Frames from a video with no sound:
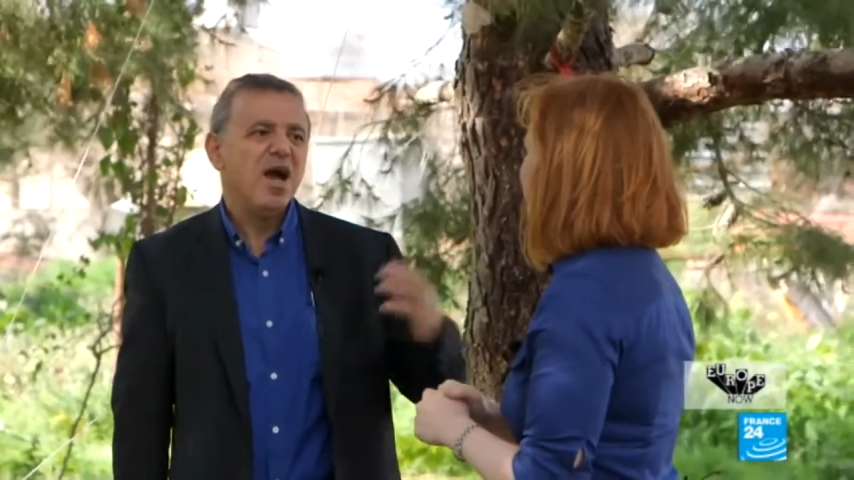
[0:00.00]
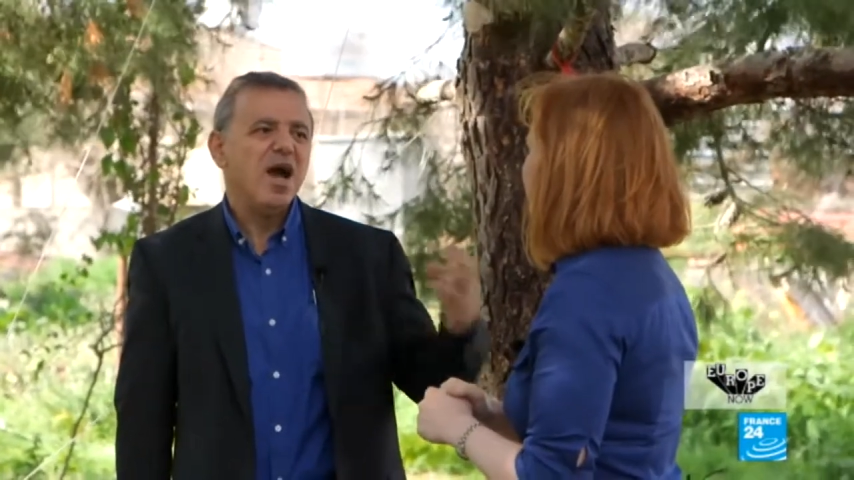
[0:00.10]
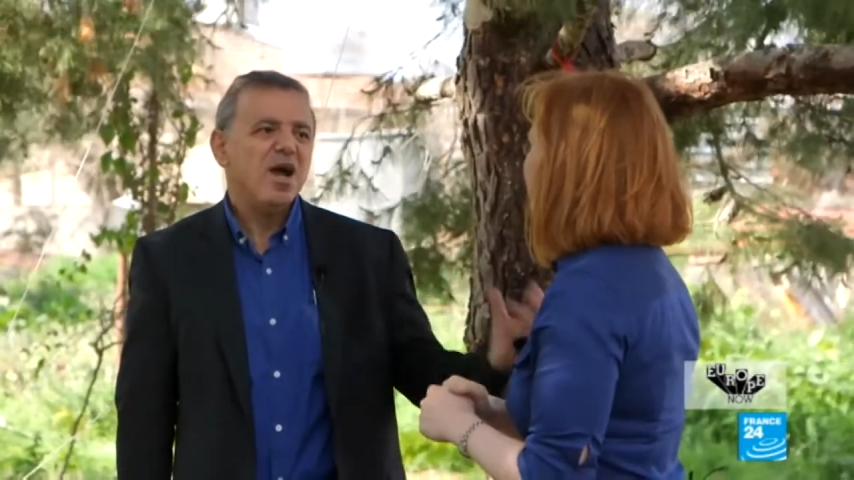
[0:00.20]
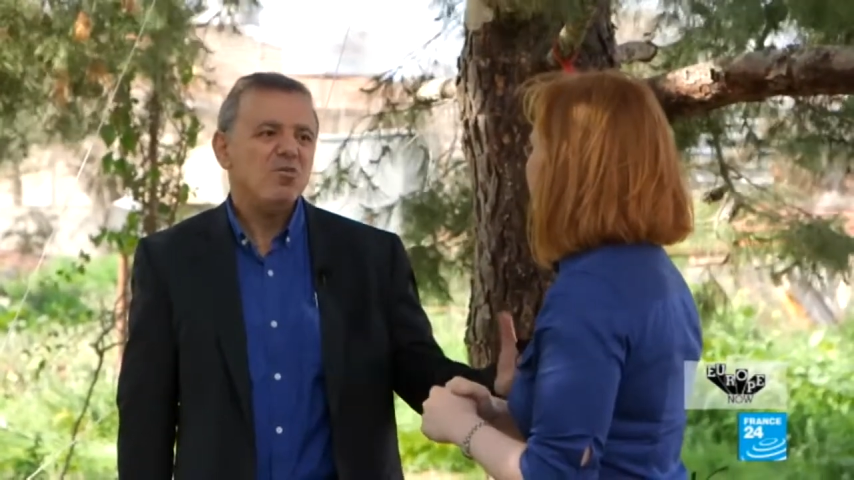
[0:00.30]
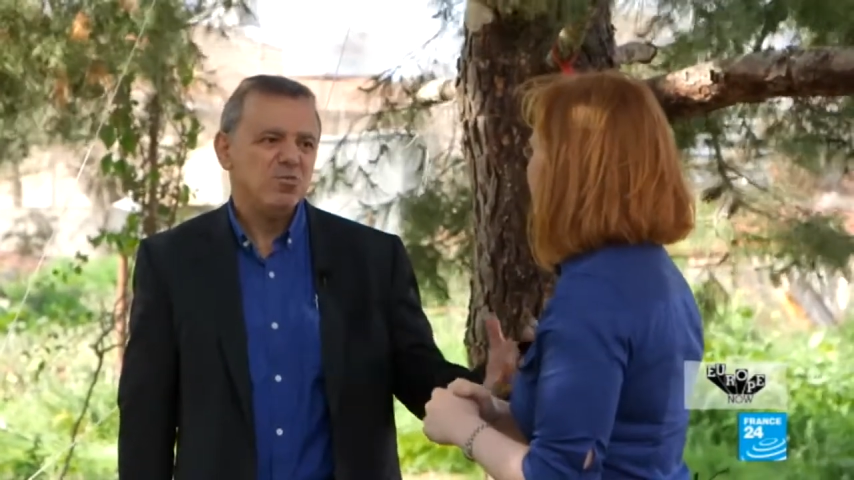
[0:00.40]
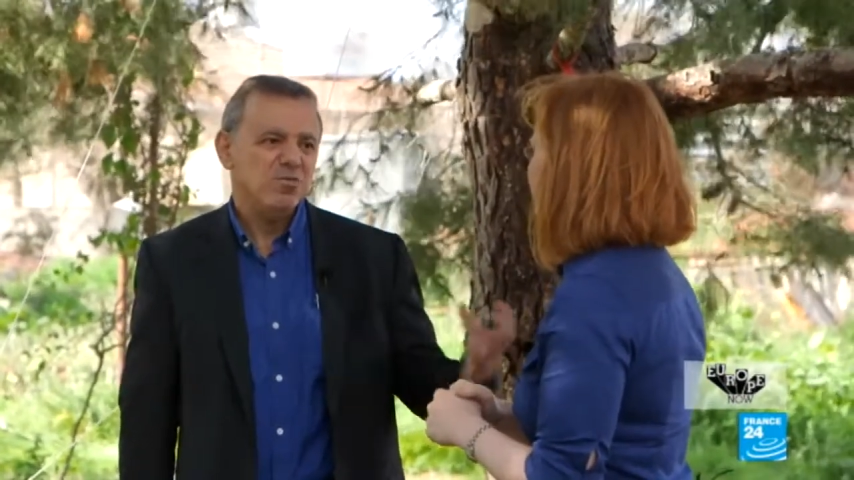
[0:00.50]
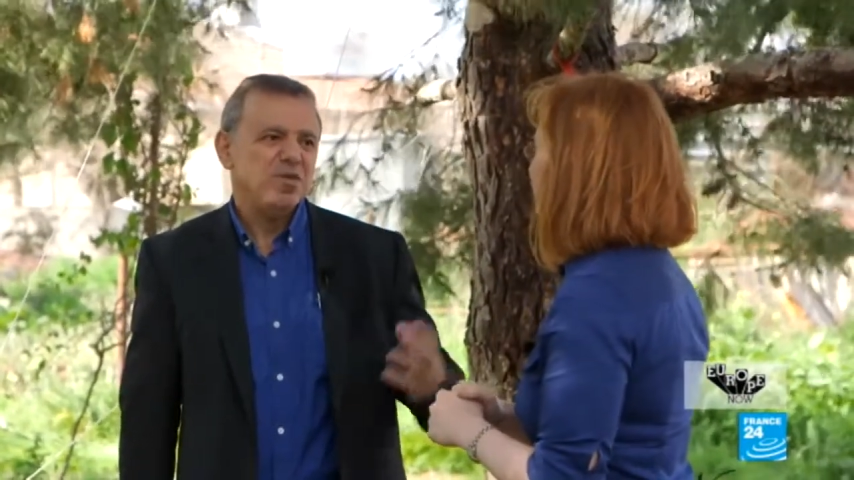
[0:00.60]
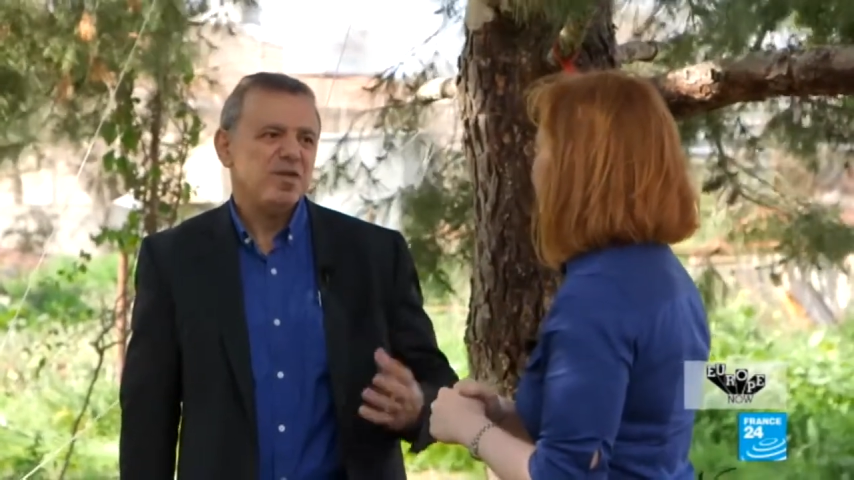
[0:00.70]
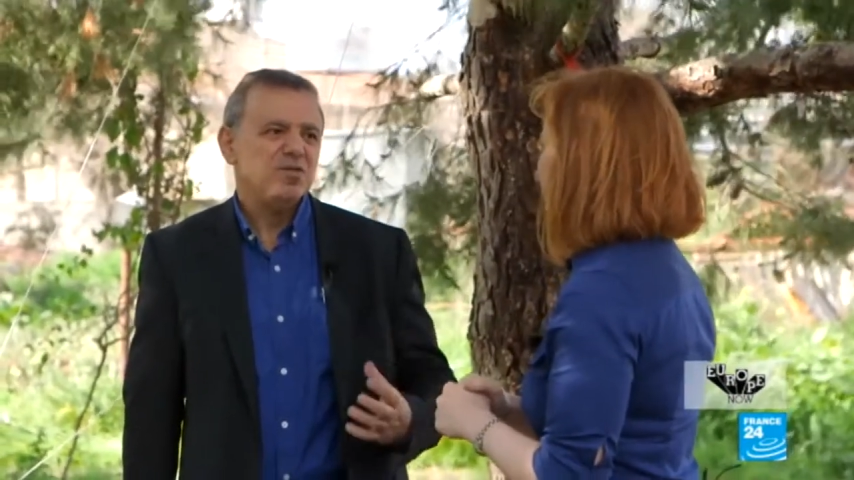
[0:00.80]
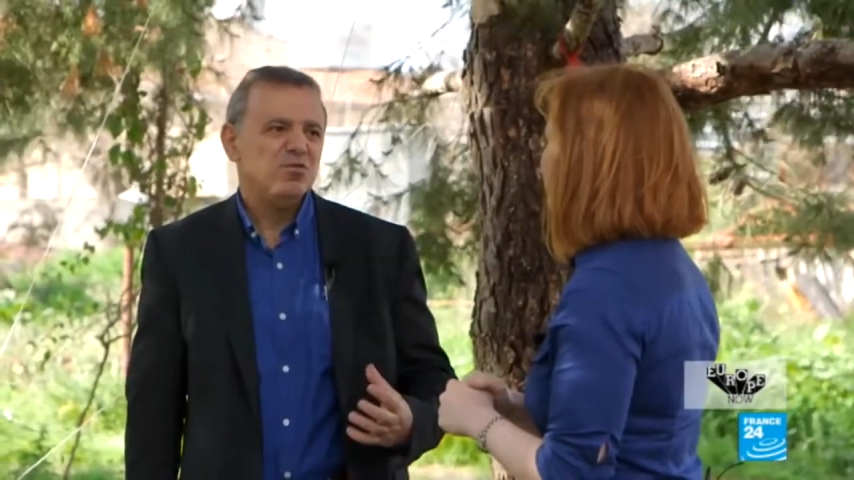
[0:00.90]
out of
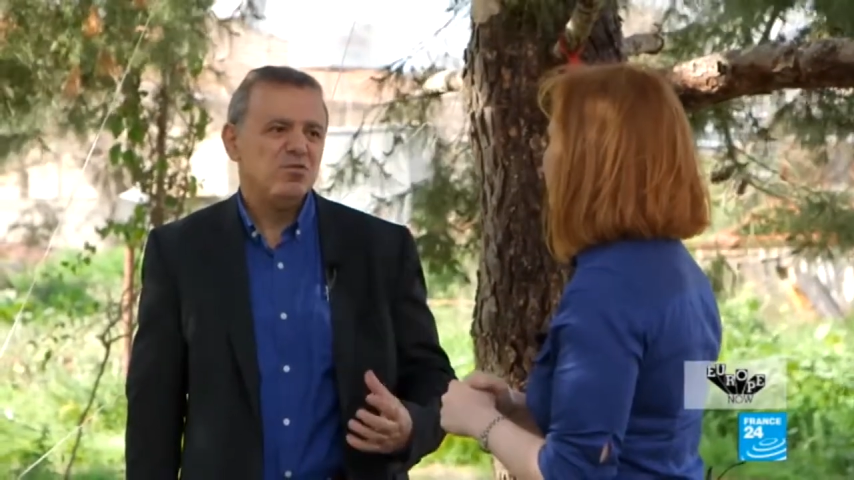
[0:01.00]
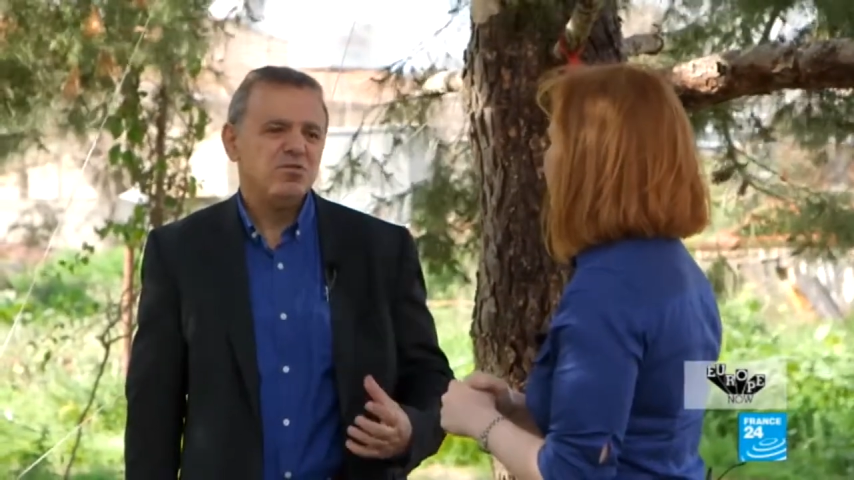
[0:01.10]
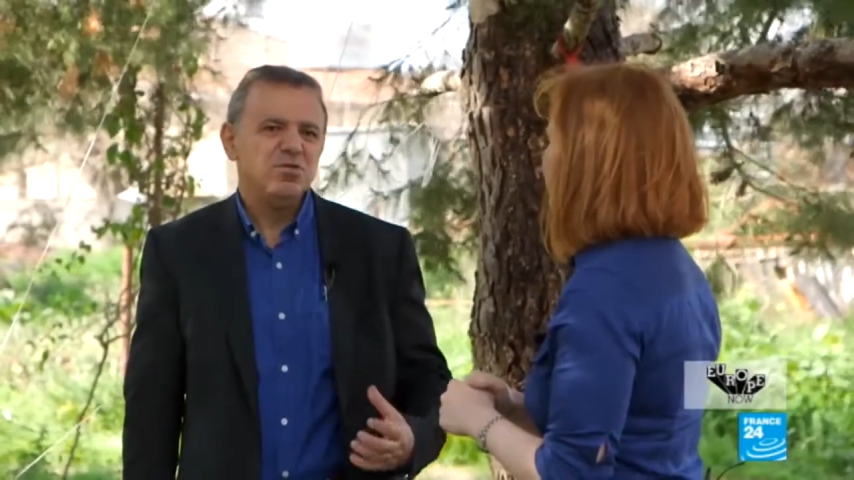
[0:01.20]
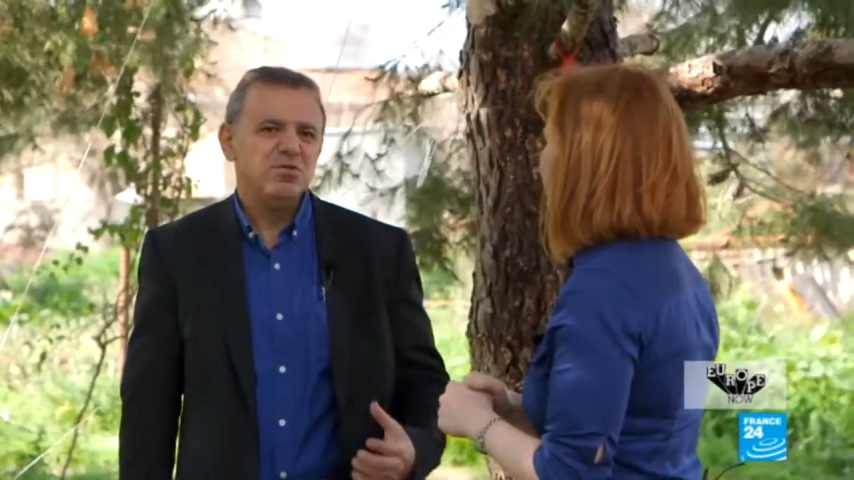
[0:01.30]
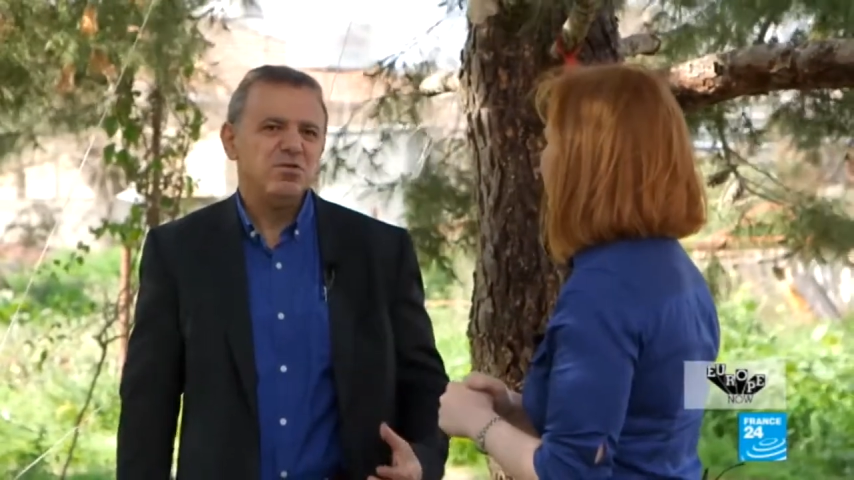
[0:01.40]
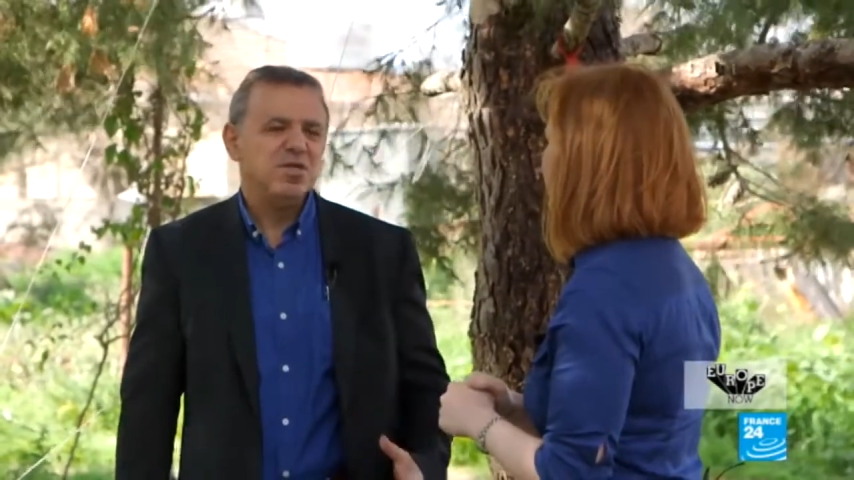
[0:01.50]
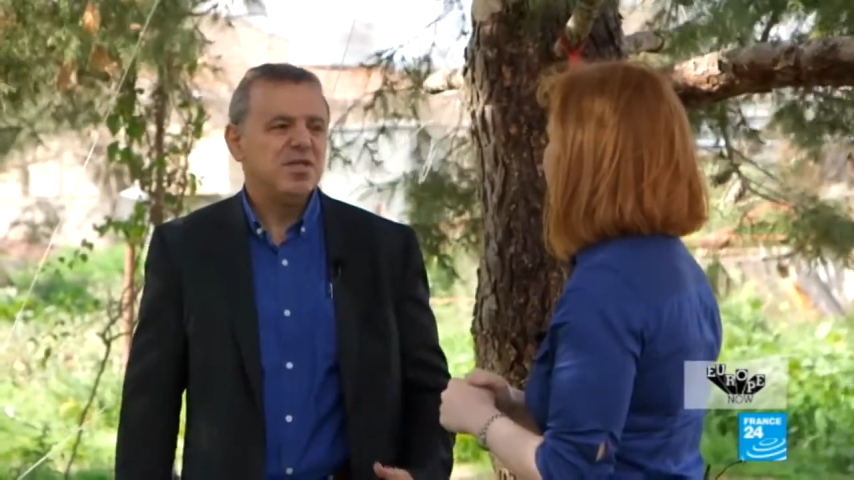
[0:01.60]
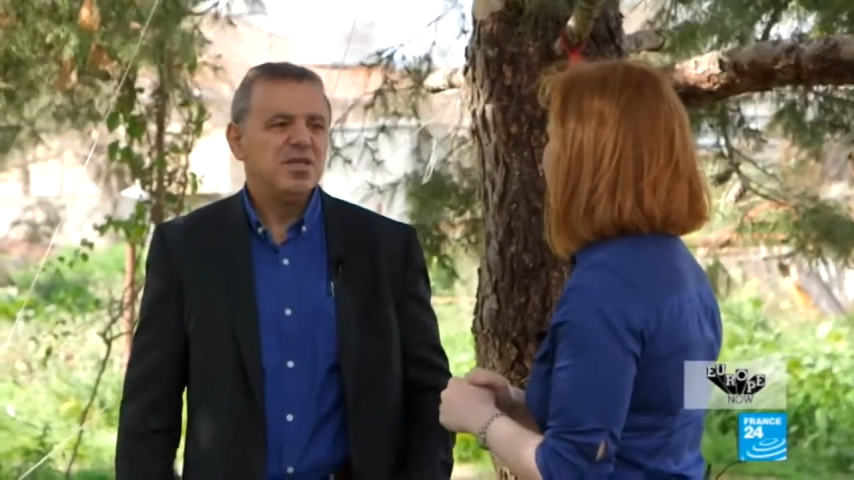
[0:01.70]
any solution